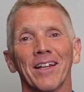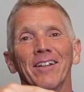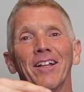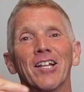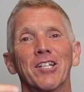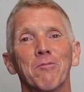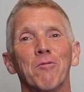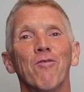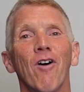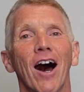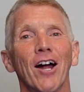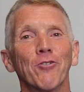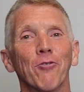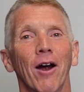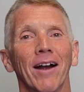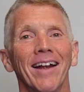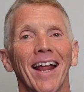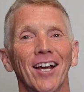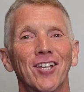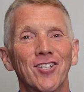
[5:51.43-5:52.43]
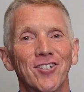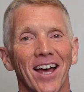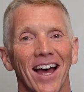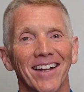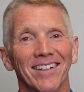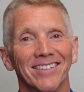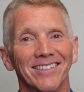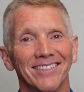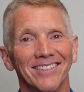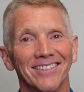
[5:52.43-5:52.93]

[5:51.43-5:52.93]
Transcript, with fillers: let's move on to our next set.